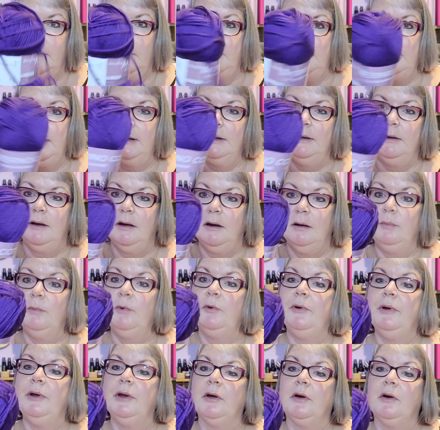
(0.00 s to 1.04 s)
Yachtigan
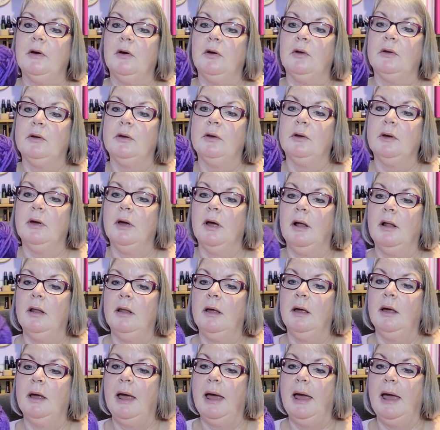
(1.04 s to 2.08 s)
merino cotton
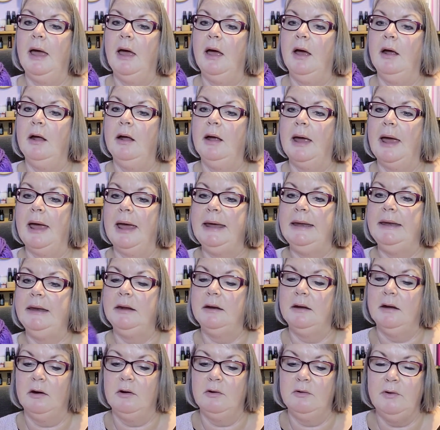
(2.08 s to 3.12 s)
colour
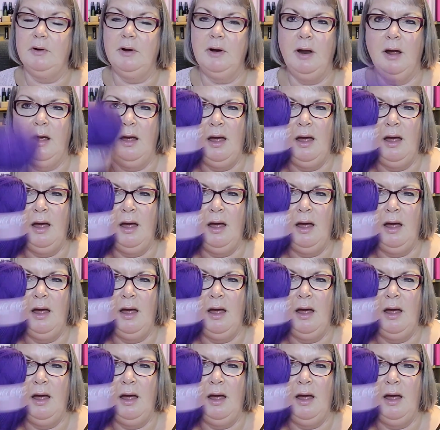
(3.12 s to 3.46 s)
1800.